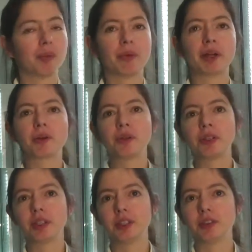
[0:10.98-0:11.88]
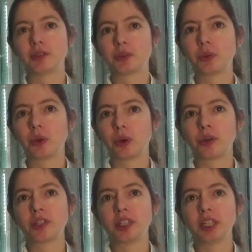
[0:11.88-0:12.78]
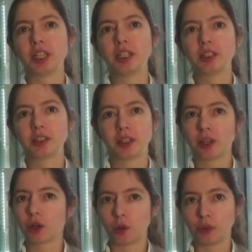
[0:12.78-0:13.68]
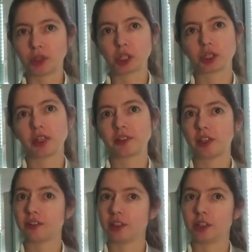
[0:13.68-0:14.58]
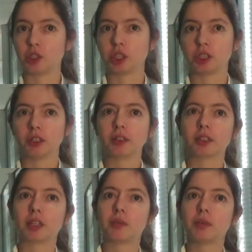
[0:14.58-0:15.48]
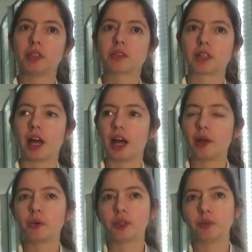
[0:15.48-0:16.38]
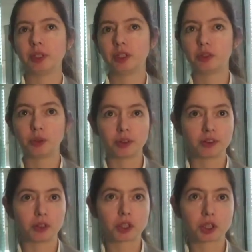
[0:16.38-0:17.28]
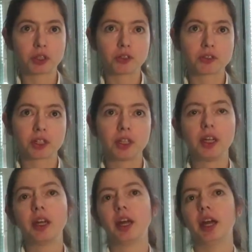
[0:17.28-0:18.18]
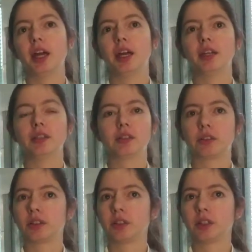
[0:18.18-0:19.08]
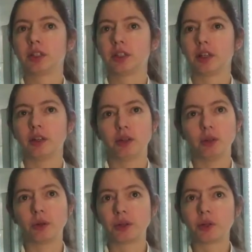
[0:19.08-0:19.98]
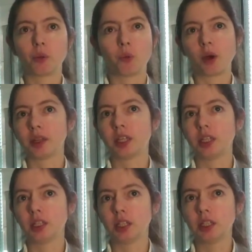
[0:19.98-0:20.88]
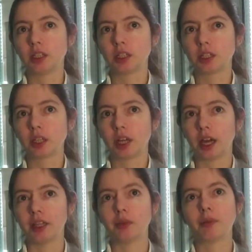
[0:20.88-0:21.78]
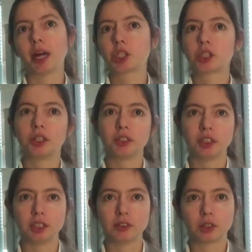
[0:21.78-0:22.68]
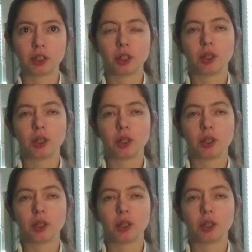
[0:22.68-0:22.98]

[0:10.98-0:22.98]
My role is to coordinate computational science and engineering. That means I will meet the researchers and learn what they need and match their needs